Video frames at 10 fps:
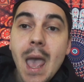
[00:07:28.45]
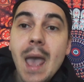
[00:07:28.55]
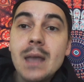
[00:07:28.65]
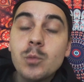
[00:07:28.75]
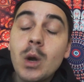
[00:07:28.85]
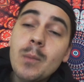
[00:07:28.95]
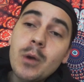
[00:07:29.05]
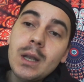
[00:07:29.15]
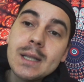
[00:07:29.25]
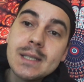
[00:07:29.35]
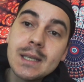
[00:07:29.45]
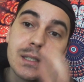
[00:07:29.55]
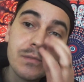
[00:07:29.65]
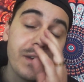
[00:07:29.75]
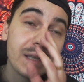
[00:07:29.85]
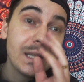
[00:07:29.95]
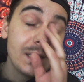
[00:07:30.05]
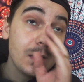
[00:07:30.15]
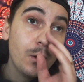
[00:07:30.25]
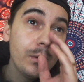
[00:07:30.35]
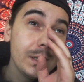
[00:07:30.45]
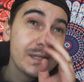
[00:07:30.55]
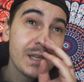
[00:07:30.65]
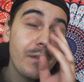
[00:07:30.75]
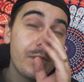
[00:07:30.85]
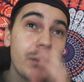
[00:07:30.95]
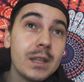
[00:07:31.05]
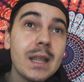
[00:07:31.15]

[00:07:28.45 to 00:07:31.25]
And what I'm realizing is the fact that the only suffering